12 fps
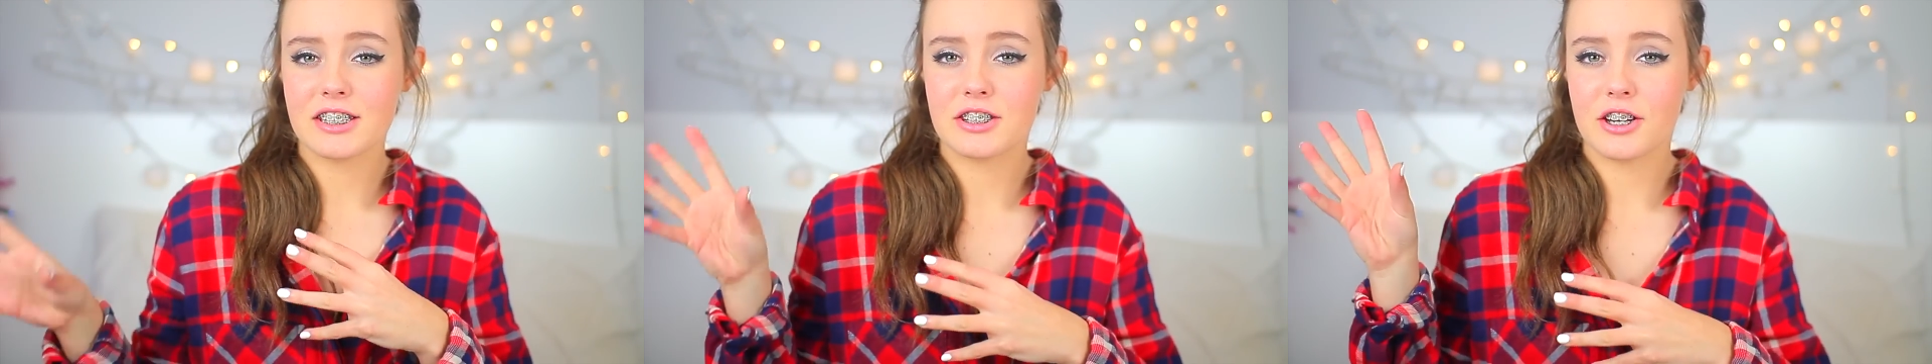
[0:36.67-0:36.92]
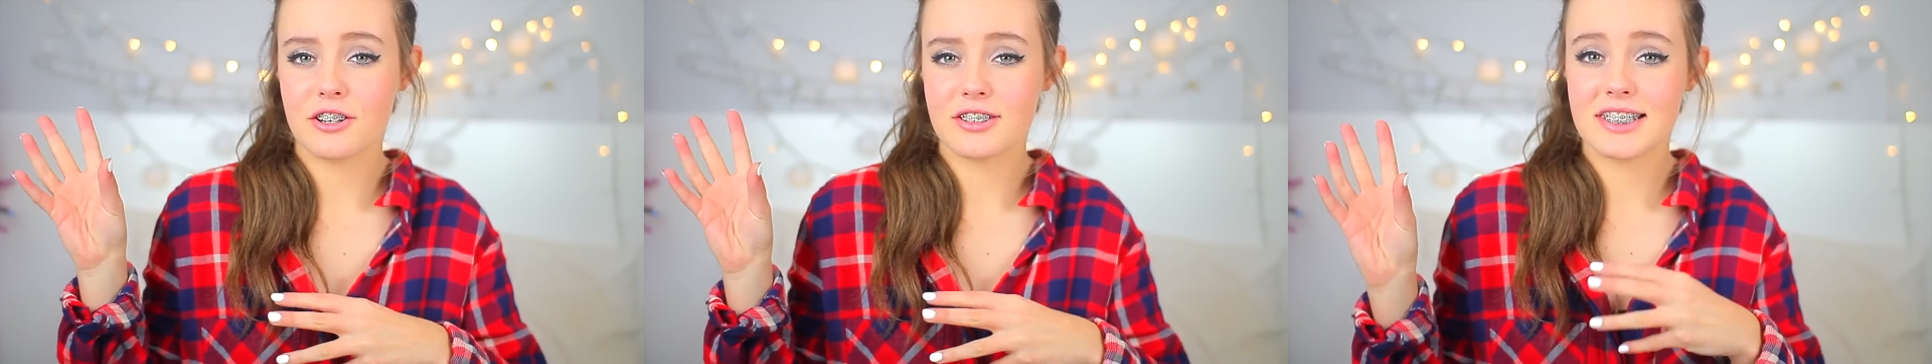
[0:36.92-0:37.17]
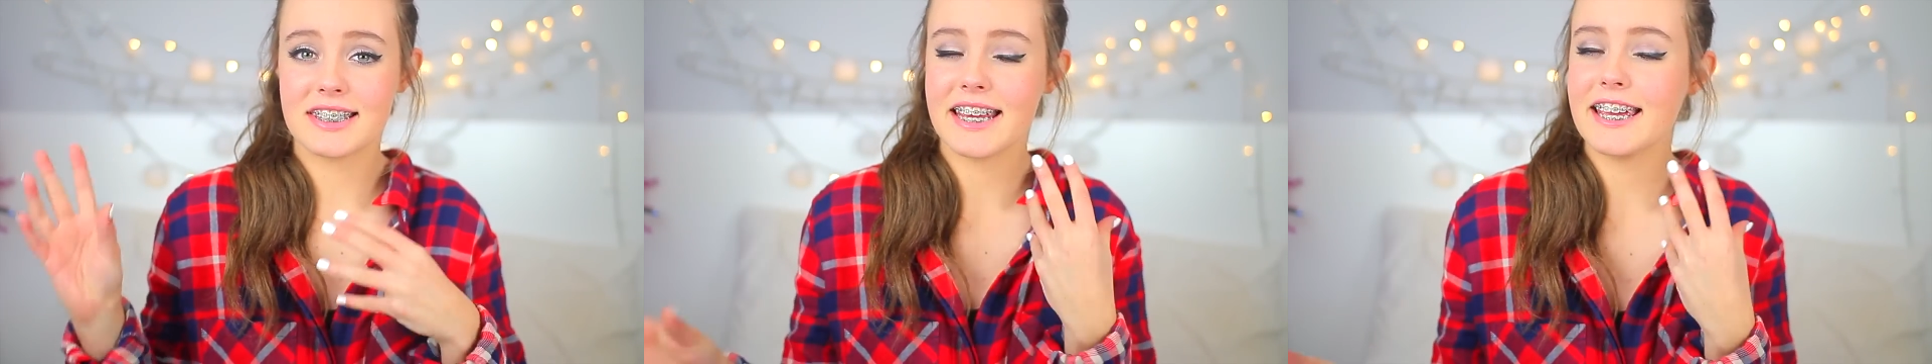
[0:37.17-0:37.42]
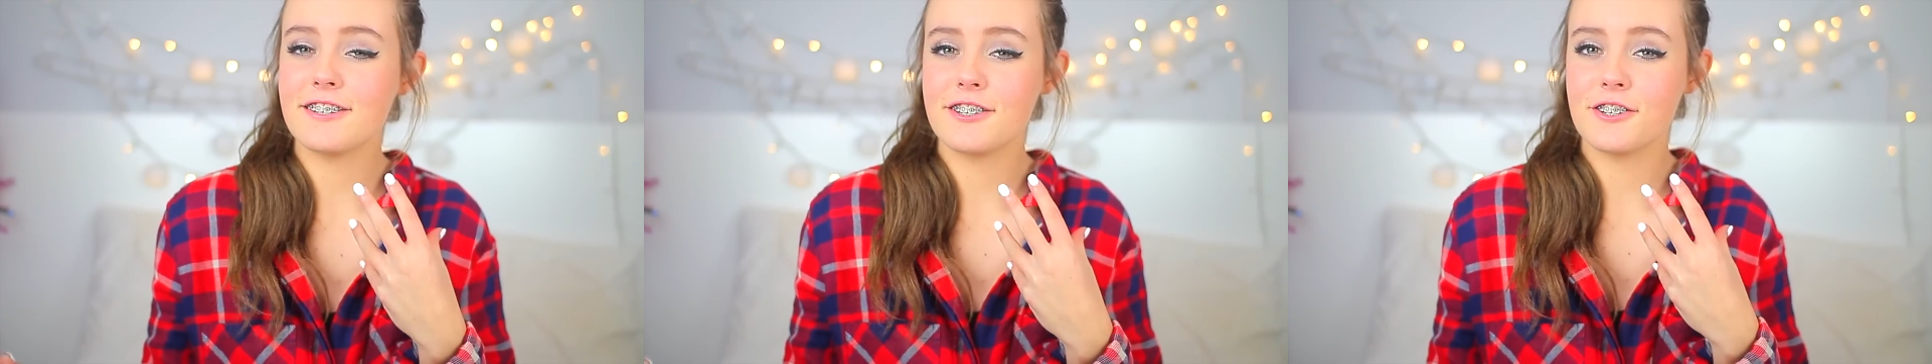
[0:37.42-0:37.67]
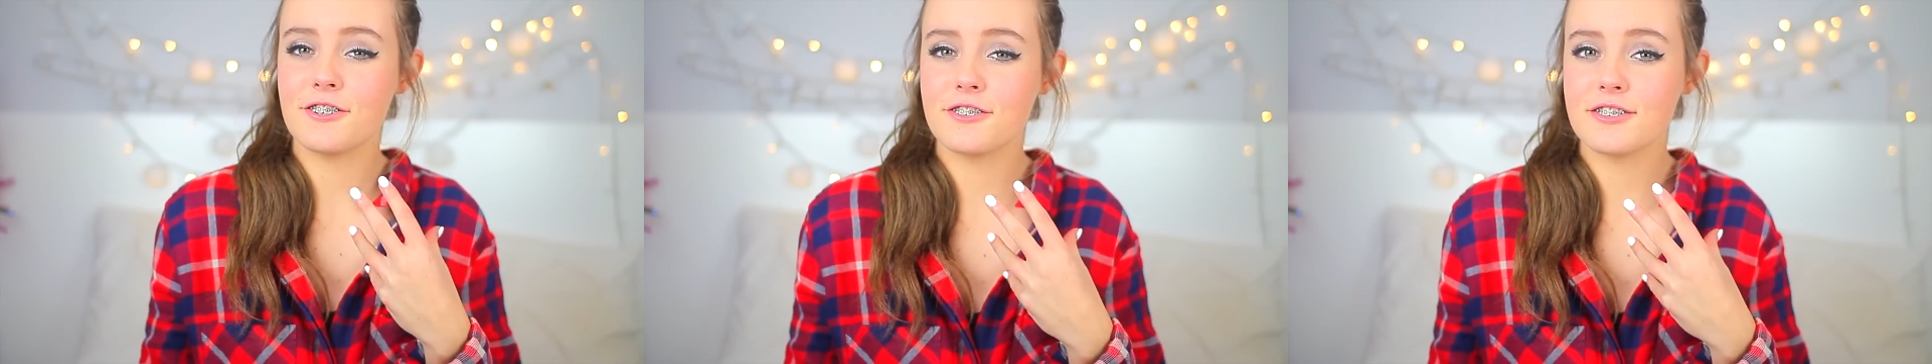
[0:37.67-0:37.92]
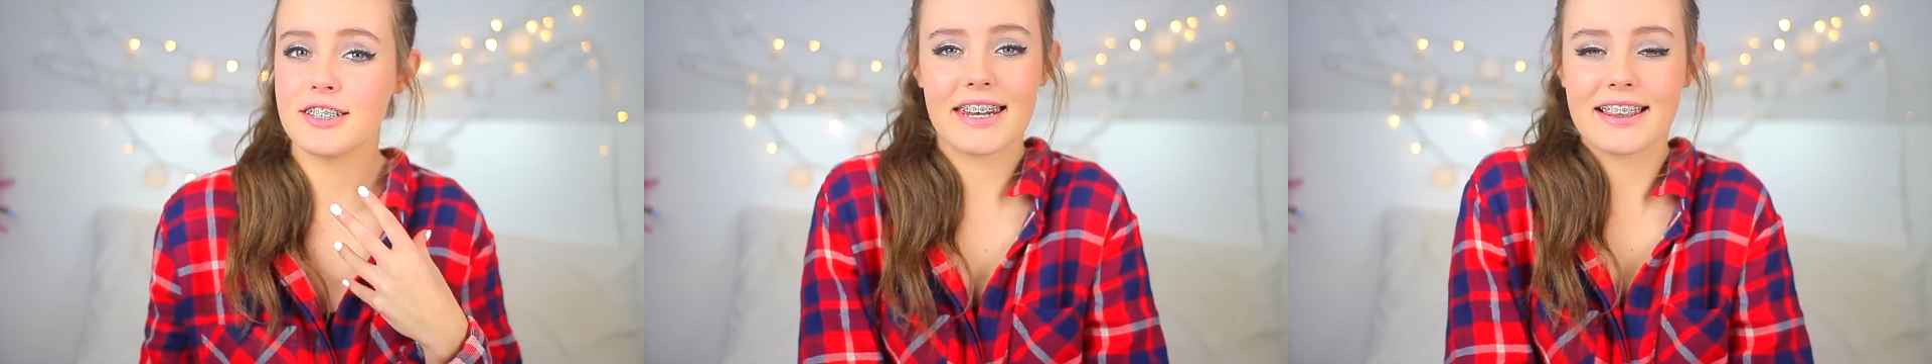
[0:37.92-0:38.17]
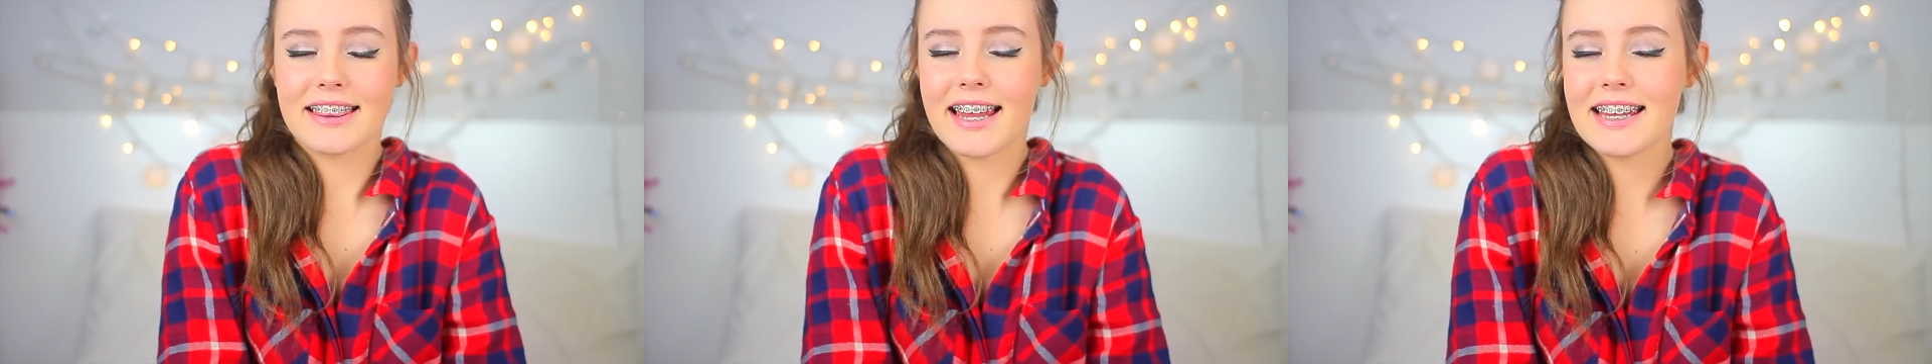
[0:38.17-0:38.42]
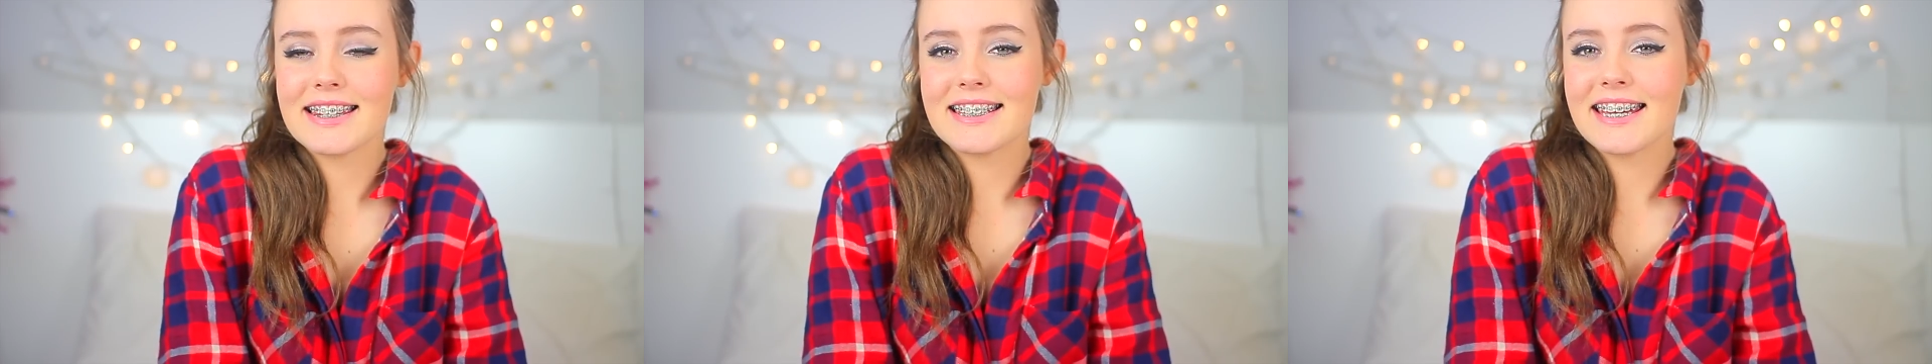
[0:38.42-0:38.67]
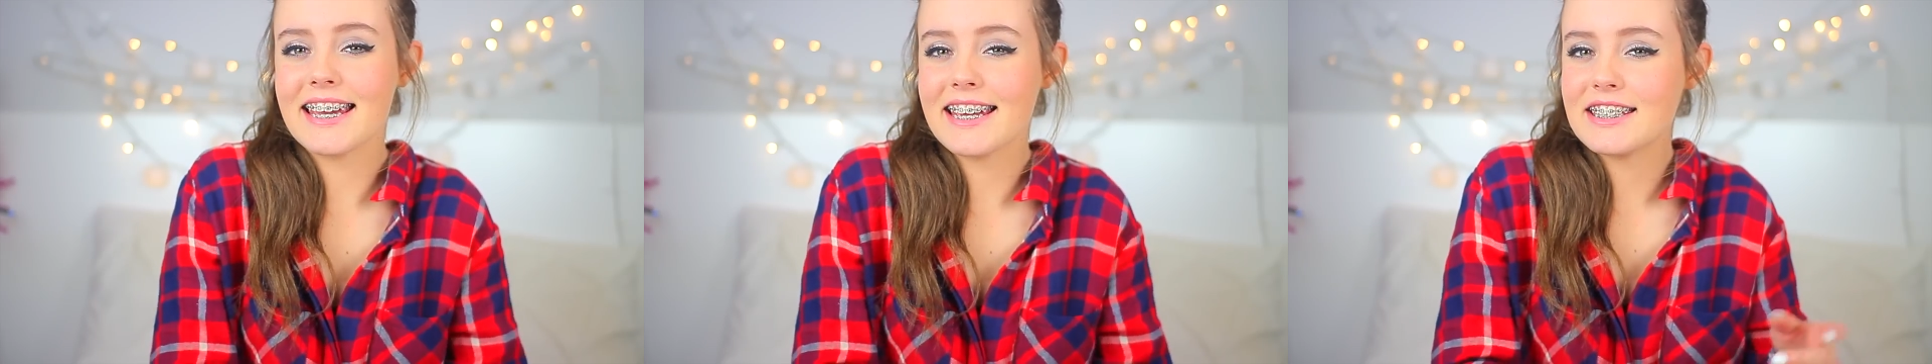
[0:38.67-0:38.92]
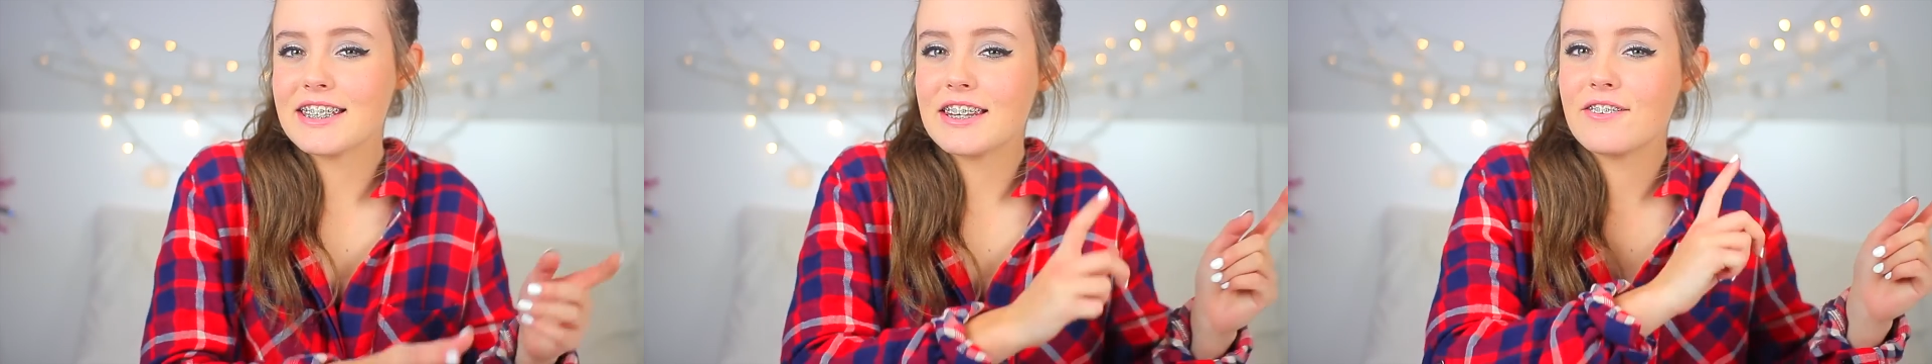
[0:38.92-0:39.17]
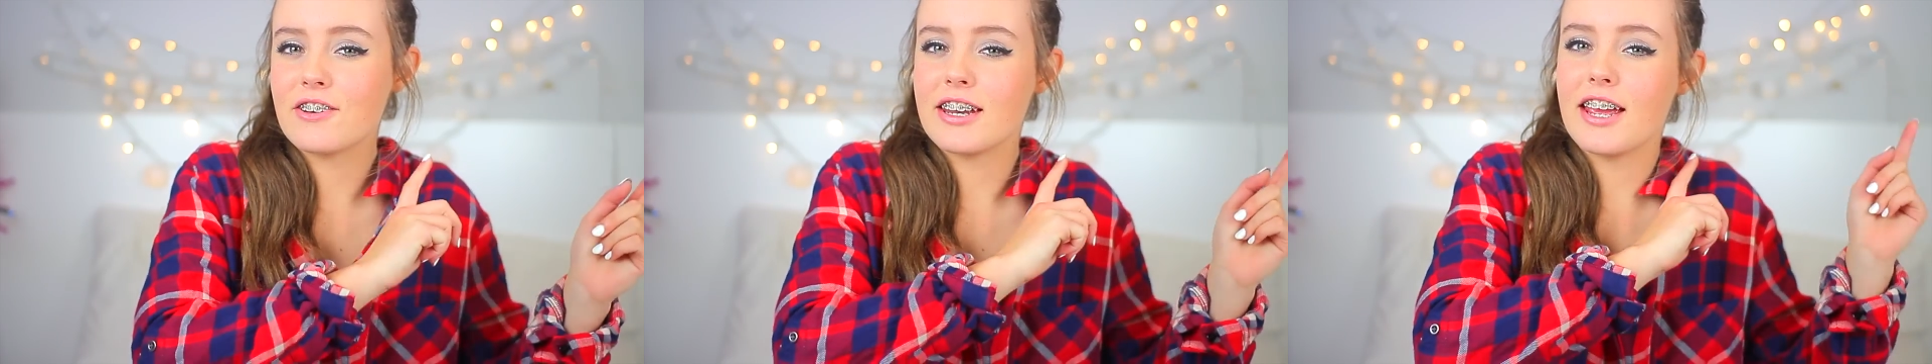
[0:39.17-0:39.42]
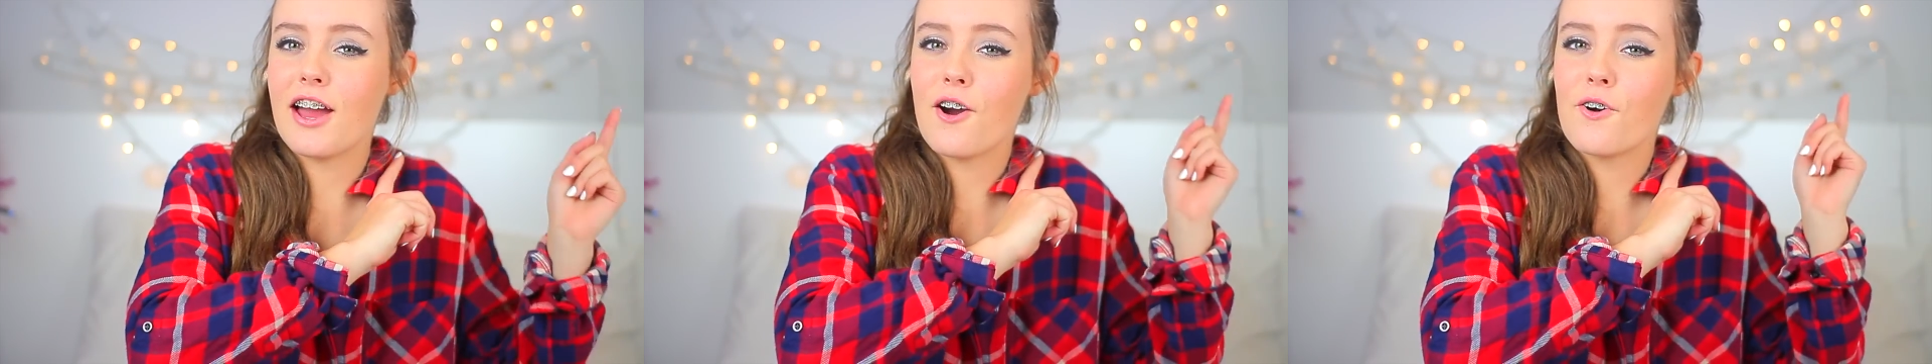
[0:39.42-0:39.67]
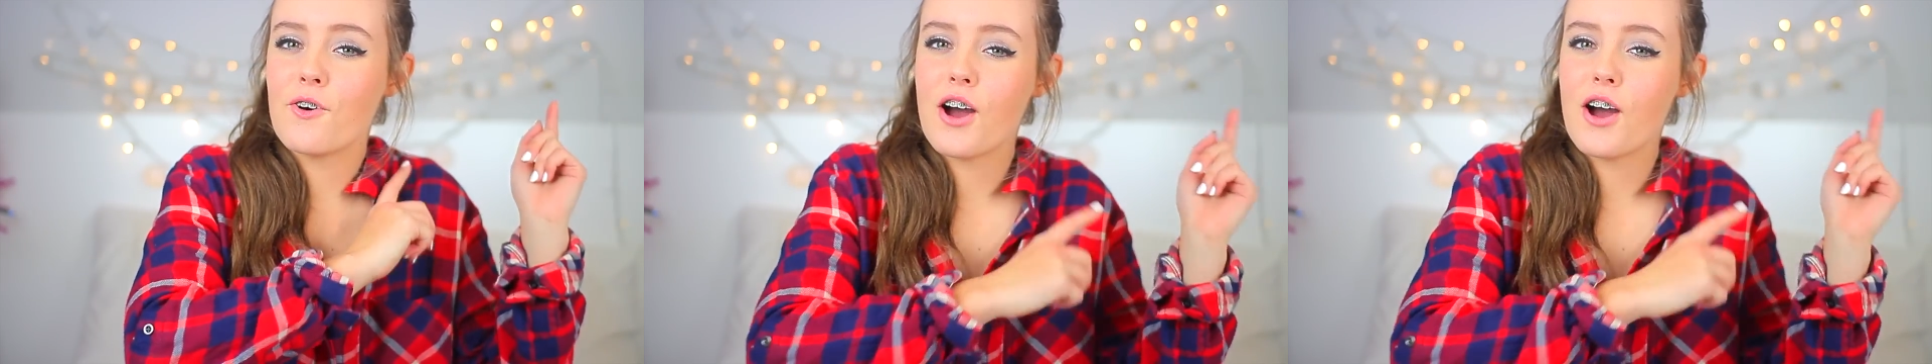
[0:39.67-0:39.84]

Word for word: so stay tuned and let's get into the video.